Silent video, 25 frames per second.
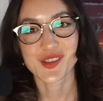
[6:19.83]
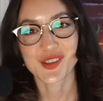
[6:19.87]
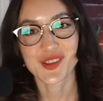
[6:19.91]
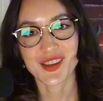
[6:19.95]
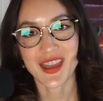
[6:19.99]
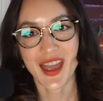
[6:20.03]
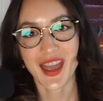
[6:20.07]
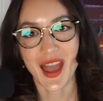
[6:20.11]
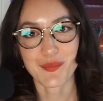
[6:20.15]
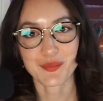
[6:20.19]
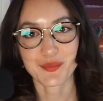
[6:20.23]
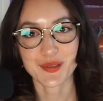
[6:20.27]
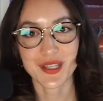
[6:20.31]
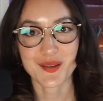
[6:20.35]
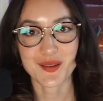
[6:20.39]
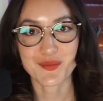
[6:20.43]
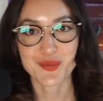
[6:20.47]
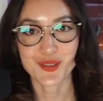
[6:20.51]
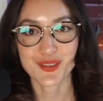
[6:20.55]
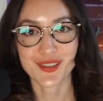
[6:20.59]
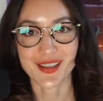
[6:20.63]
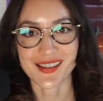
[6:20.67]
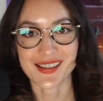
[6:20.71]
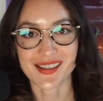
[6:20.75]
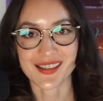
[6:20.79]
the cap table
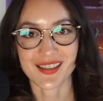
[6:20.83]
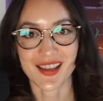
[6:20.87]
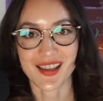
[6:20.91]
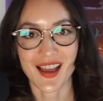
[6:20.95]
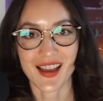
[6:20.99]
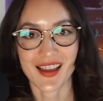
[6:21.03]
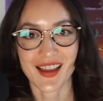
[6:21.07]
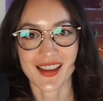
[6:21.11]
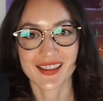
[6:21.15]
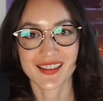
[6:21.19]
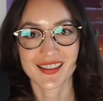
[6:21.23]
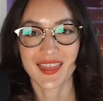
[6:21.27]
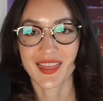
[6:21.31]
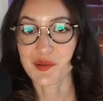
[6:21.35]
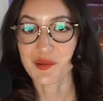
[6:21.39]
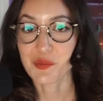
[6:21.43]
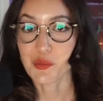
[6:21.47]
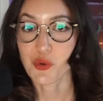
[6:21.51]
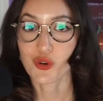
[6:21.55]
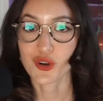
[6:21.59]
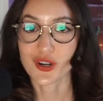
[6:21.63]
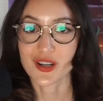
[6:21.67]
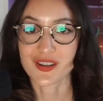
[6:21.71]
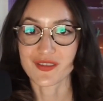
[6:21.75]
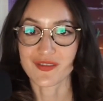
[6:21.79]
doesn't lie. The
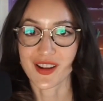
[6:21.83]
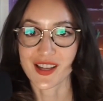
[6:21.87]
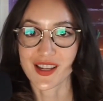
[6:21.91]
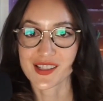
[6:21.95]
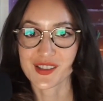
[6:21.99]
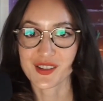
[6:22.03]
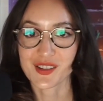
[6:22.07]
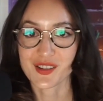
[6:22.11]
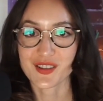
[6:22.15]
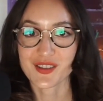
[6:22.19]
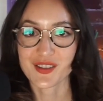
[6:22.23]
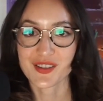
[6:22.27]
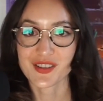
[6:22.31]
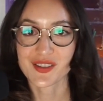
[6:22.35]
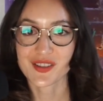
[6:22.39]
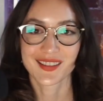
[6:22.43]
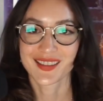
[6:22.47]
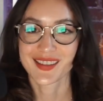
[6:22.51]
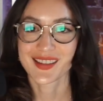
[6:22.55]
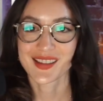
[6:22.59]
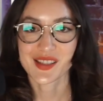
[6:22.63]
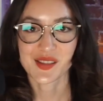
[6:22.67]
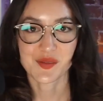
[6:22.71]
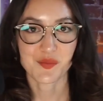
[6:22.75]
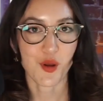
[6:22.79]
more investors,
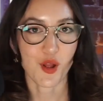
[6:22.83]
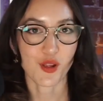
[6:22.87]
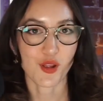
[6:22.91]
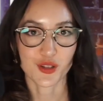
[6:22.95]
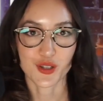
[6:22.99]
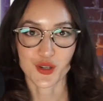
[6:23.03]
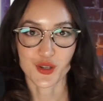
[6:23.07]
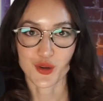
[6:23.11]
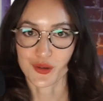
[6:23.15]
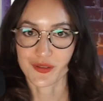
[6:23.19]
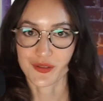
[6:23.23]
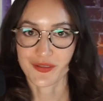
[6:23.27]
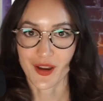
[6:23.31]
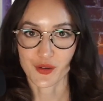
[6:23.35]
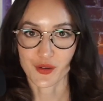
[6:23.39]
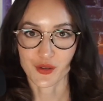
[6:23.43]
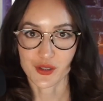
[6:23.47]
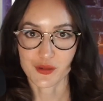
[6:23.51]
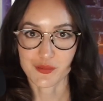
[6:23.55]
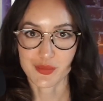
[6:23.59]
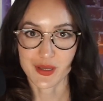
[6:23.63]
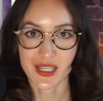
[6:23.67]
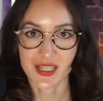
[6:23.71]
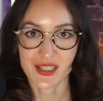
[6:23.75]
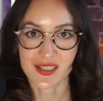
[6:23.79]
the smaller your founder
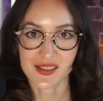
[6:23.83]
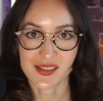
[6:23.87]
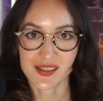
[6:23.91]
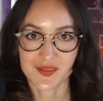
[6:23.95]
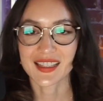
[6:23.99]
piece.